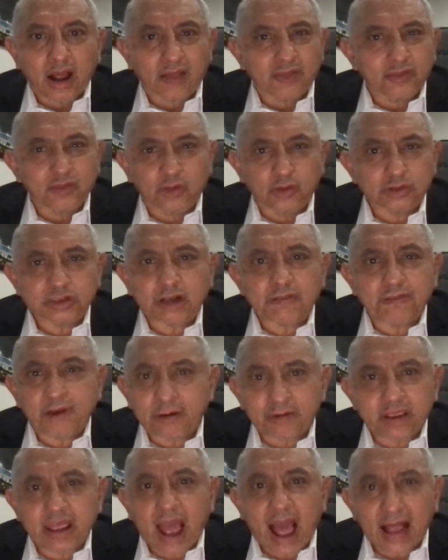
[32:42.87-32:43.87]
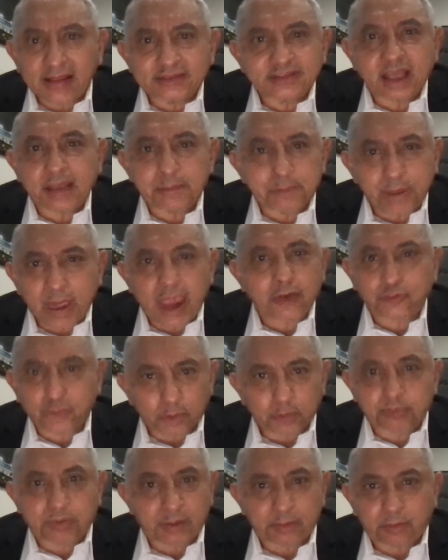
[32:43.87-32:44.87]
Those are very
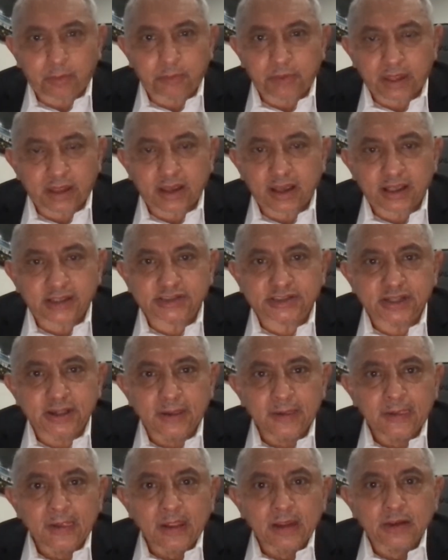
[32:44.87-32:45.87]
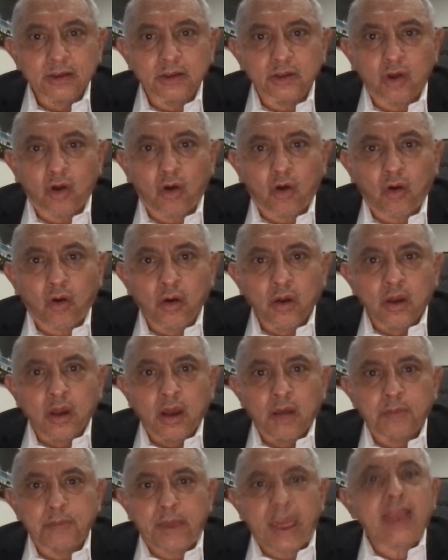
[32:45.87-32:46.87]
anti-patriot people, because you know
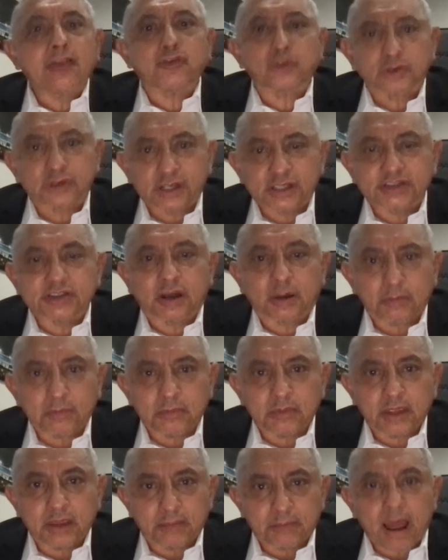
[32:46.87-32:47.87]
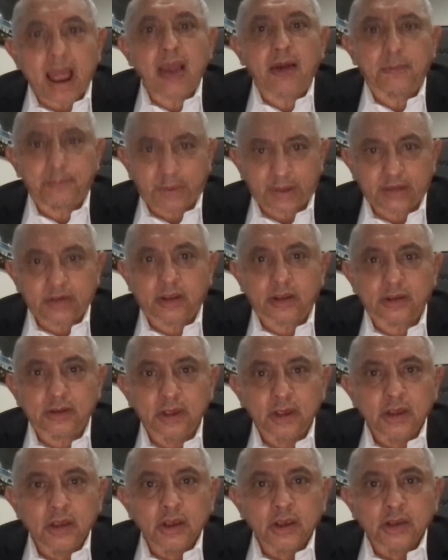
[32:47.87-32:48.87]
patriotism, in my opinion,
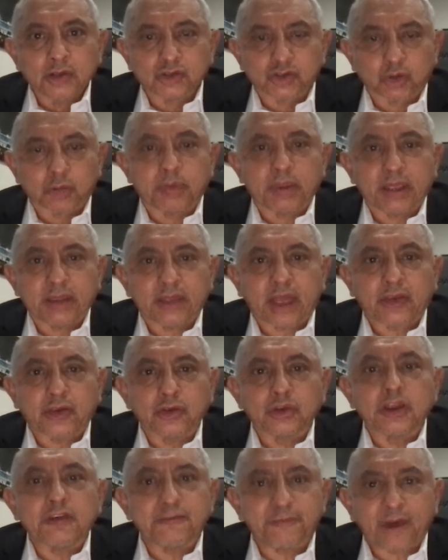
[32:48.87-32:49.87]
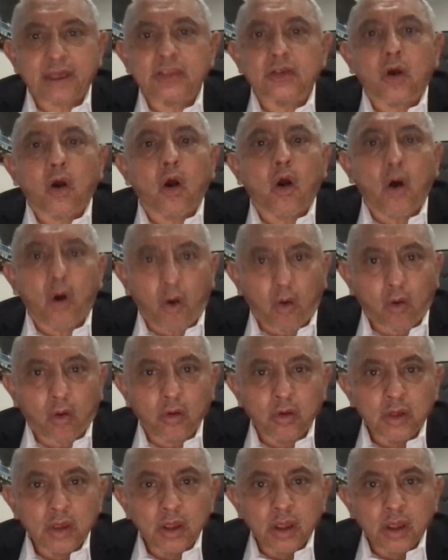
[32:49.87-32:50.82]
should be that you defend all.